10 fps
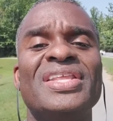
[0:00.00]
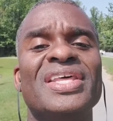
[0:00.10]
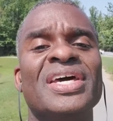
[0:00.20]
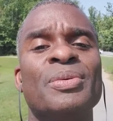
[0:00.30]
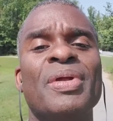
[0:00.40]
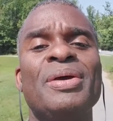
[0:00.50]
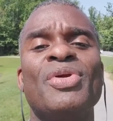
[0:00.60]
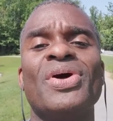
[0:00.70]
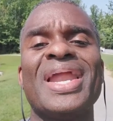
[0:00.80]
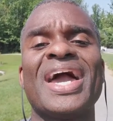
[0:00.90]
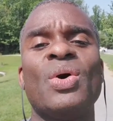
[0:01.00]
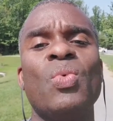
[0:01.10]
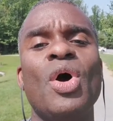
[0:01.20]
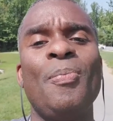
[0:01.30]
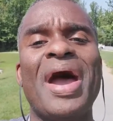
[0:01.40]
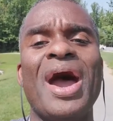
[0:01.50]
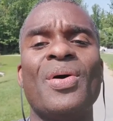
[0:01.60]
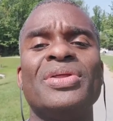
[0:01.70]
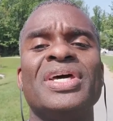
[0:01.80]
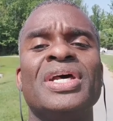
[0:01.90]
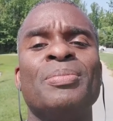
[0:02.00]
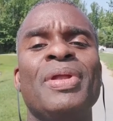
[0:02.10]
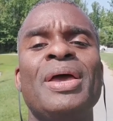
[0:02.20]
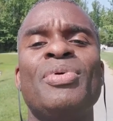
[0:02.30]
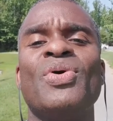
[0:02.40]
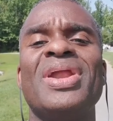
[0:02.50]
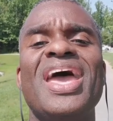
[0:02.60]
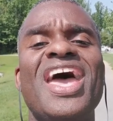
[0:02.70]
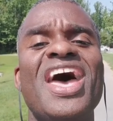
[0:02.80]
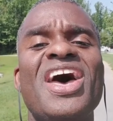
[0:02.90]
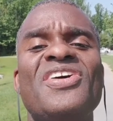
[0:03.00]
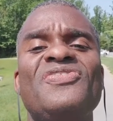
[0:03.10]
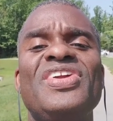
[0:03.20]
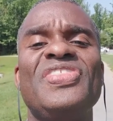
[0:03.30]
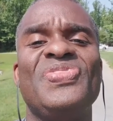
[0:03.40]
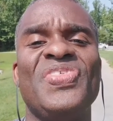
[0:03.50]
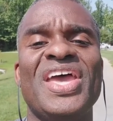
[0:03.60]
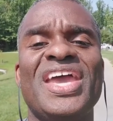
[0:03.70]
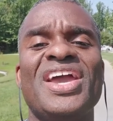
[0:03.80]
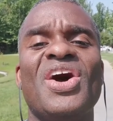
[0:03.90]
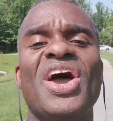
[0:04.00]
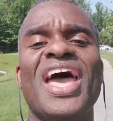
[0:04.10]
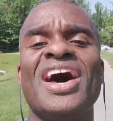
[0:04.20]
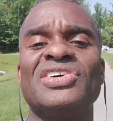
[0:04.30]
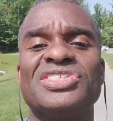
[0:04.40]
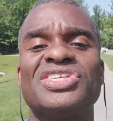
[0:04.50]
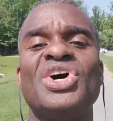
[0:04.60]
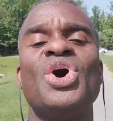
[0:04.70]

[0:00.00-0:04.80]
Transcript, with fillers: they're going to blame it on lack of willpower, they're going to blame it on everything else.